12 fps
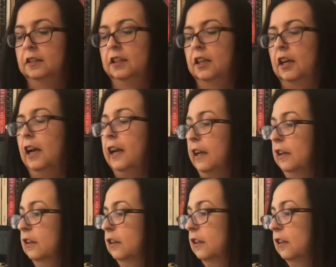All right.
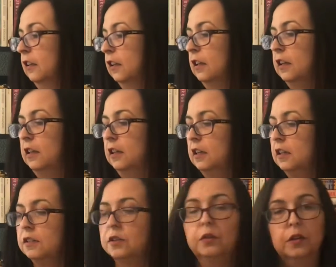
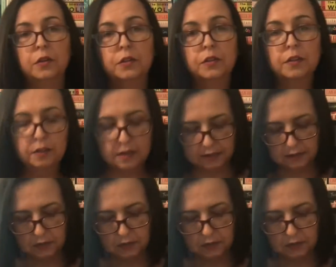So those were the next